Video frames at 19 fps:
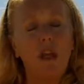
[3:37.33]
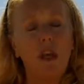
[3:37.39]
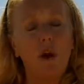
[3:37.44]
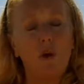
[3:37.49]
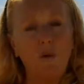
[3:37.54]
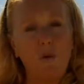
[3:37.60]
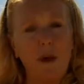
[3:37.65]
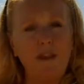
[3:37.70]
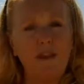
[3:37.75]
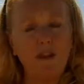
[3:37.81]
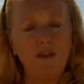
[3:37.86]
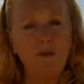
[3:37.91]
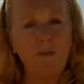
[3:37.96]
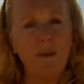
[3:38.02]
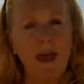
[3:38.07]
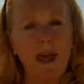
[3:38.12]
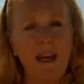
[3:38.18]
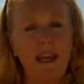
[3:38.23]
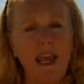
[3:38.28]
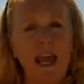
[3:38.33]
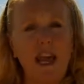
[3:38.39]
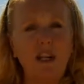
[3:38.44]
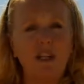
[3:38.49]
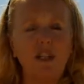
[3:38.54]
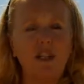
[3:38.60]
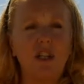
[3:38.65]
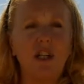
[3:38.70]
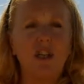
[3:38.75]
you know, what the dramatic
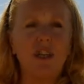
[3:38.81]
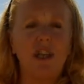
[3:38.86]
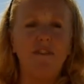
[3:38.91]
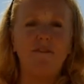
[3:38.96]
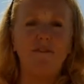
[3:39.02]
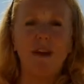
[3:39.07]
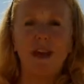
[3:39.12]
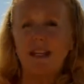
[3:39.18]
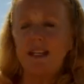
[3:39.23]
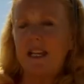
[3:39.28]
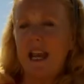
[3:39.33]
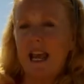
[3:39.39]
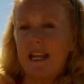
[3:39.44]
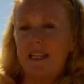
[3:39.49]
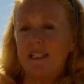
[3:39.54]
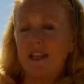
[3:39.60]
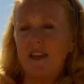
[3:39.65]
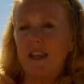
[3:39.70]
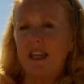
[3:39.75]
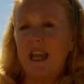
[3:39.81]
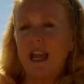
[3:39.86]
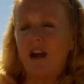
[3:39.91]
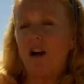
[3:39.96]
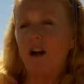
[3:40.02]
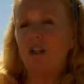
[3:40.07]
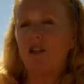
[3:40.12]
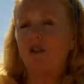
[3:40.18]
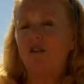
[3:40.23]
action, the effect it has on the
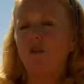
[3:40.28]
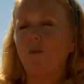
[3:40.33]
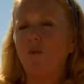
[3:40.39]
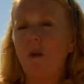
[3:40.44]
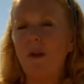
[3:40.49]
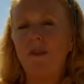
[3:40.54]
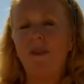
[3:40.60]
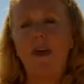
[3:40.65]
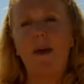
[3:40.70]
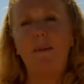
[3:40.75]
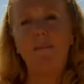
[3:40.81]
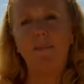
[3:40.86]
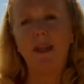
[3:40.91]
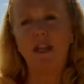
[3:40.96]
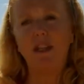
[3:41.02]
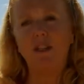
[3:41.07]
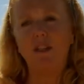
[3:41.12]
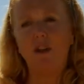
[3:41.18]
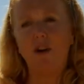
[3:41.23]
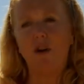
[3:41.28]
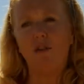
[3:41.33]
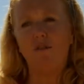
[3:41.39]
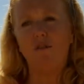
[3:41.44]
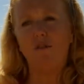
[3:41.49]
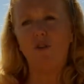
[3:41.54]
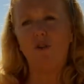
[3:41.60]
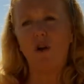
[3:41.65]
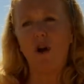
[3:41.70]
character, and what that means
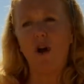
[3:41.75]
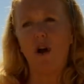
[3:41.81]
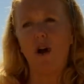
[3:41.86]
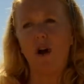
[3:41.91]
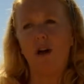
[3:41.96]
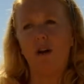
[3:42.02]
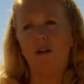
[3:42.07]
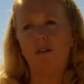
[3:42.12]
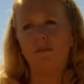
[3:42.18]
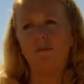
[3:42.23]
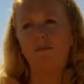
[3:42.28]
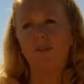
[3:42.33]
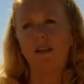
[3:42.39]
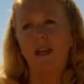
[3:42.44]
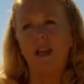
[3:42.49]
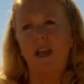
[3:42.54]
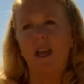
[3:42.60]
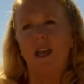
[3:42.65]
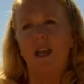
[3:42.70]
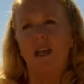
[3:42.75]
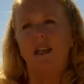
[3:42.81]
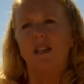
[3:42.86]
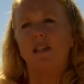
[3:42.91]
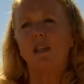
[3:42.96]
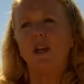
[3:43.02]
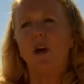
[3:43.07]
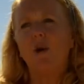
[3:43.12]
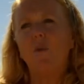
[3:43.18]
overall.
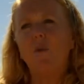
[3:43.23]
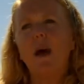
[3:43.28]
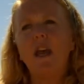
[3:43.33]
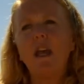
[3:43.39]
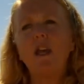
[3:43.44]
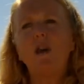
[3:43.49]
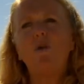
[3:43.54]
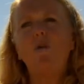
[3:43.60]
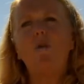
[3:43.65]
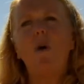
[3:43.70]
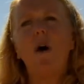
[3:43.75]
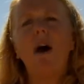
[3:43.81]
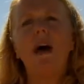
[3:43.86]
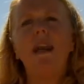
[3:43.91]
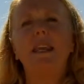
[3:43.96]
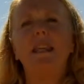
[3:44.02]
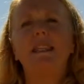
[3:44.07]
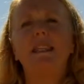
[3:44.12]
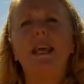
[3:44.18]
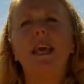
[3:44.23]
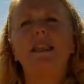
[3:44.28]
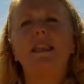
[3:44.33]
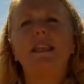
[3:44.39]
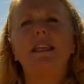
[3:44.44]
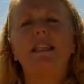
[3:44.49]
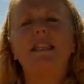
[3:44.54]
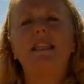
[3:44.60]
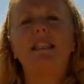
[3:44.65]
So what you want is at
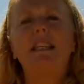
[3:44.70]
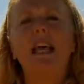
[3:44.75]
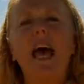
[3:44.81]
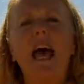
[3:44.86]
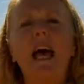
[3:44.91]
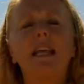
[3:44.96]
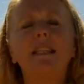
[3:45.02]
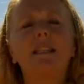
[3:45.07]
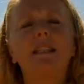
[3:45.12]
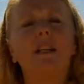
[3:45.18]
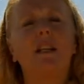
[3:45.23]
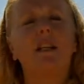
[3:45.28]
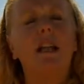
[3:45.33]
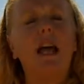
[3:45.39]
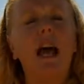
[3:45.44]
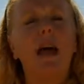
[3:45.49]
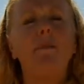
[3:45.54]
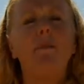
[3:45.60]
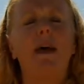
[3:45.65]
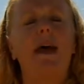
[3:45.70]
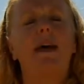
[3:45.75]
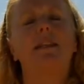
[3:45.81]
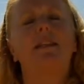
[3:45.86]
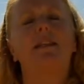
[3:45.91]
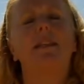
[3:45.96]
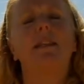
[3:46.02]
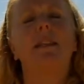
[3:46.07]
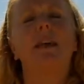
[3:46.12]
this last
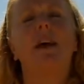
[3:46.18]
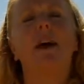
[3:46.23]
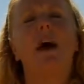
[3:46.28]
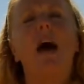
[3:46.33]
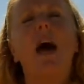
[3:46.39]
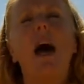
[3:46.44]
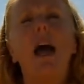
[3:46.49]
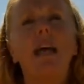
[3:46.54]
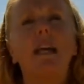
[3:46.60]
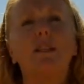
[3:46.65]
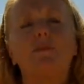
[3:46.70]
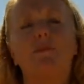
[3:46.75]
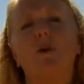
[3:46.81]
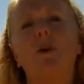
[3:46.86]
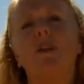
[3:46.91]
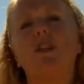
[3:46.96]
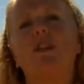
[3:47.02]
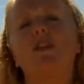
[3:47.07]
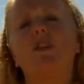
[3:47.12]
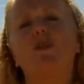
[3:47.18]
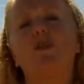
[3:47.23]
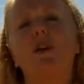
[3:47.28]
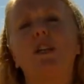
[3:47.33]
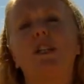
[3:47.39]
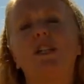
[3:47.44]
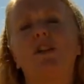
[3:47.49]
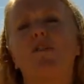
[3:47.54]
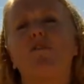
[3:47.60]
climax, at the highest point in the
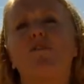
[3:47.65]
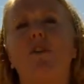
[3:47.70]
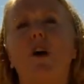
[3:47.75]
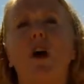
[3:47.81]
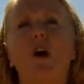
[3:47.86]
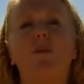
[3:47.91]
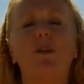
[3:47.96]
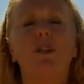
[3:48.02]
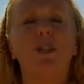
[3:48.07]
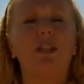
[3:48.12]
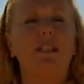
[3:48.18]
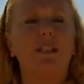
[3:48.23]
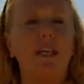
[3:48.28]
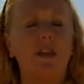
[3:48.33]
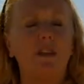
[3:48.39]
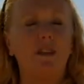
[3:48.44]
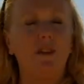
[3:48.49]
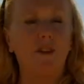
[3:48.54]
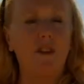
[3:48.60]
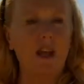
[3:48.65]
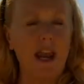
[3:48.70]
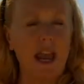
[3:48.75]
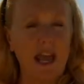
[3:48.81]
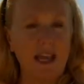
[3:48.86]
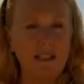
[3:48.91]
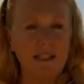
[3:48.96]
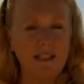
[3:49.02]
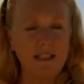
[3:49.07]
story so far, which is either the
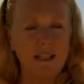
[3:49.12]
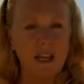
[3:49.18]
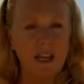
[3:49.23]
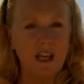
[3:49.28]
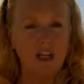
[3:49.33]
last